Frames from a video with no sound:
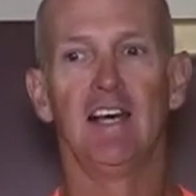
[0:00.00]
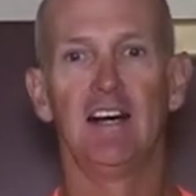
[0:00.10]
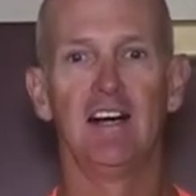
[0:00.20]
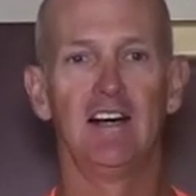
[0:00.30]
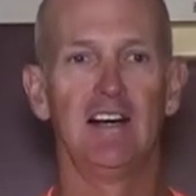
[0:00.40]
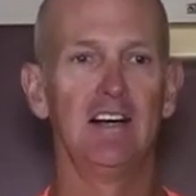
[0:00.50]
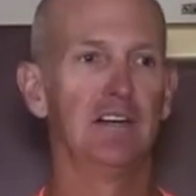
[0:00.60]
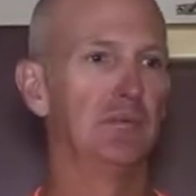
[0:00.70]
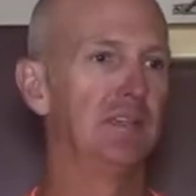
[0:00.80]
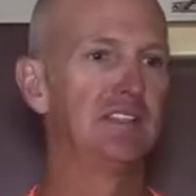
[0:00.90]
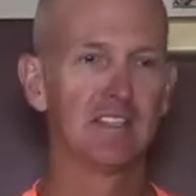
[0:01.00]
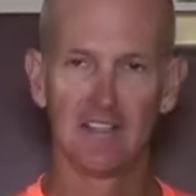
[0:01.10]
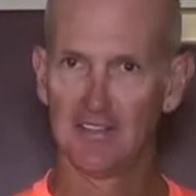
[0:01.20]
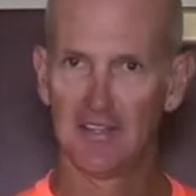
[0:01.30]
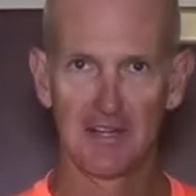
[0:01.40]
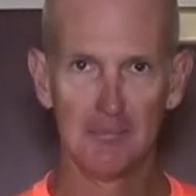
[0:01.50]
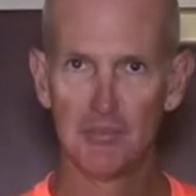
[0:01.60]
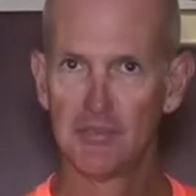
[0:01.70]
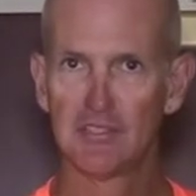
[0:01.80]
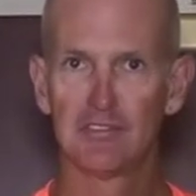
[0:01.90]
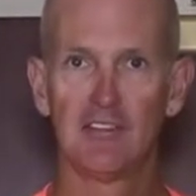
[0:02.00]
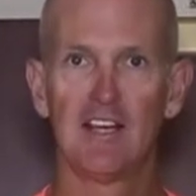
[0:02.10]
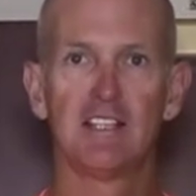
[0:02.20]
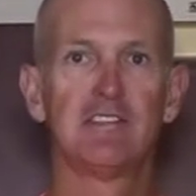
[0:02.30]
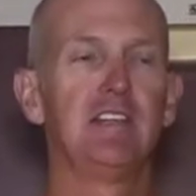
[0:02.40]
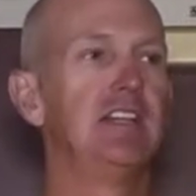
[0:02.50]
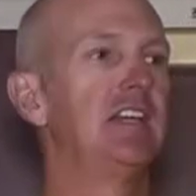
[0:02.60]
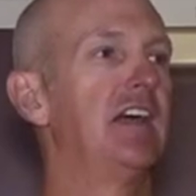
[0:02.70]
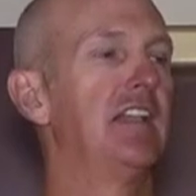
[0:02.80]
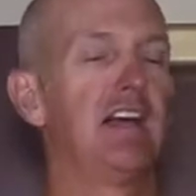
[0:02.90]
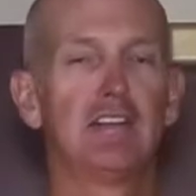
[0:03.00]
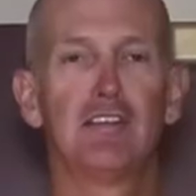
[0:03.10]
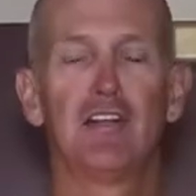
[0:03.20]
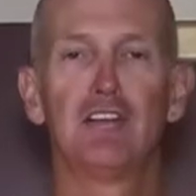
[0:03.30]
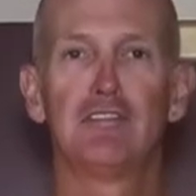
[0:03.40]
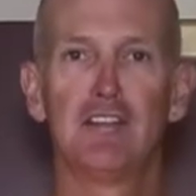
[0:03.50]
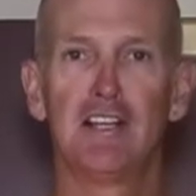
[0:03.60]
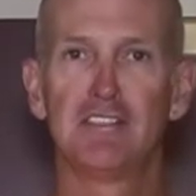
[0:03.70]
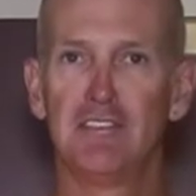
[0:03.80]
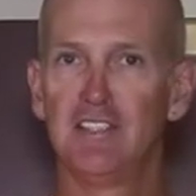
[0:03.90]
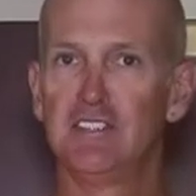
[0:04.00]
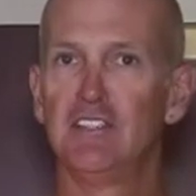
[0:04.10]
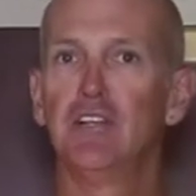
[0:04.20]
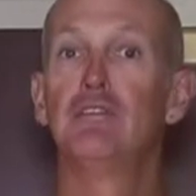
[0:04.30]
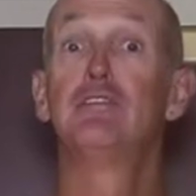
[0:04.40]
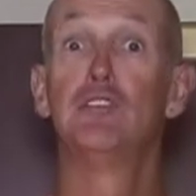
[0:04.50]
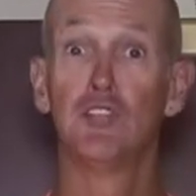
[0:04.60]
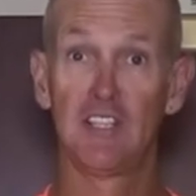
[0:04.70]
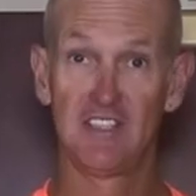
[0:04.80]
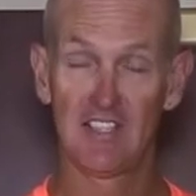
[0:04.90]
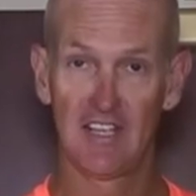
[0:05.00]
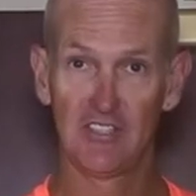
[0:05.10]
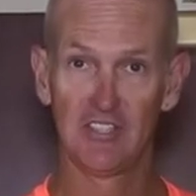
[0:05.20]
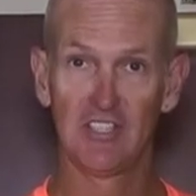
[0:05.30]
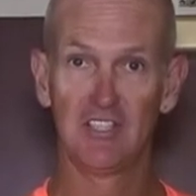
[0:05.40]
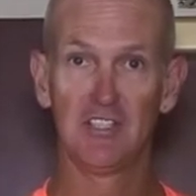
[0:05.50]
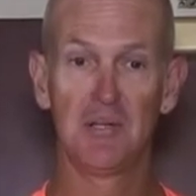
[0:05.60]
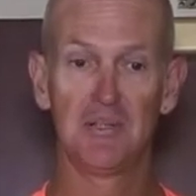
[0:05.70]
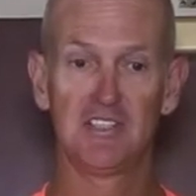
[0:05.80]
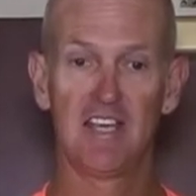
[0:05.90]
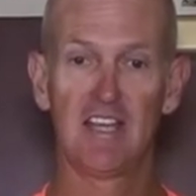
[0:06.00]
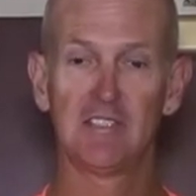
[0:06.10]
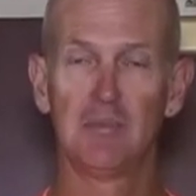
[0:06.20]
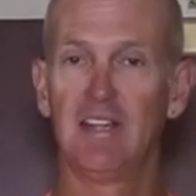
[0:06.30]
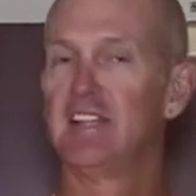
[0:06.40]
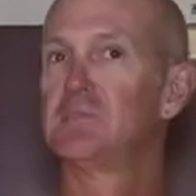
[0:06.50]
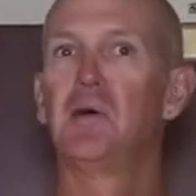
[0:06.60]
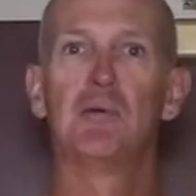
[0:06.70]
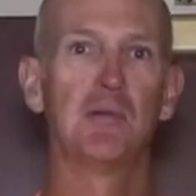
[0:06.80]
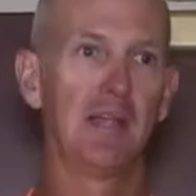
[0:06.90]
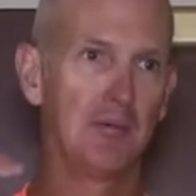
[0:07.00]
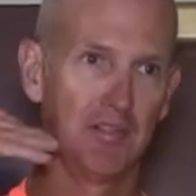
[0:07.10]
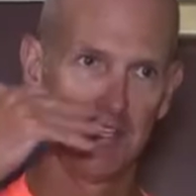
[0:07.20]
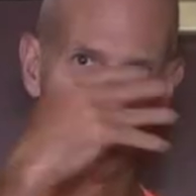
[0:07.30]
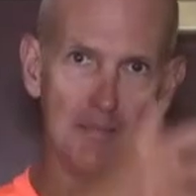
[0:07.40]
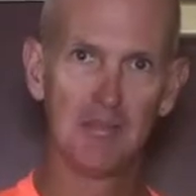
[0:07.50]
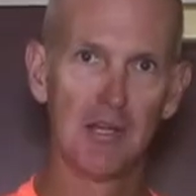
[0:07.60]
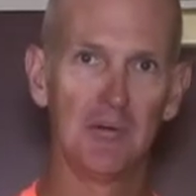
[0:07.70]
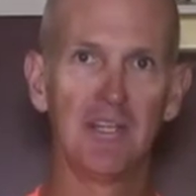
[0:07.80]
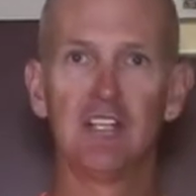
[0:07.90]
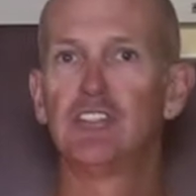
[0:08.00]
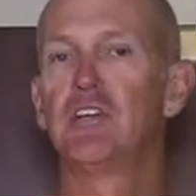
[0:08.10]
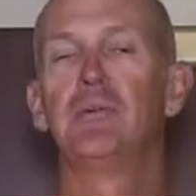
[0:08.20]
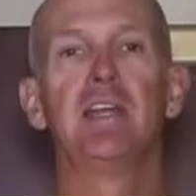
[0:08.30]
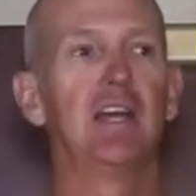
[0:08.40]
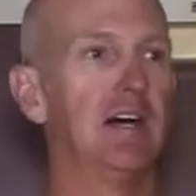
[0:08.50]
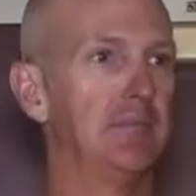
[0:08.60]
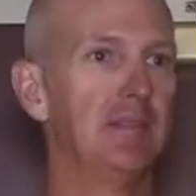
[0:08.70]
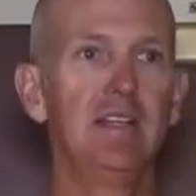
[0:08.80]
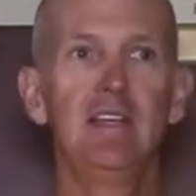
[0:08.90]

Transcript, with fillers: uh, we studied a lot of Buddhist philosophy. A lot of our philosophy is, you know, full intention, no attachment. That's why we're able to keep going, showing up,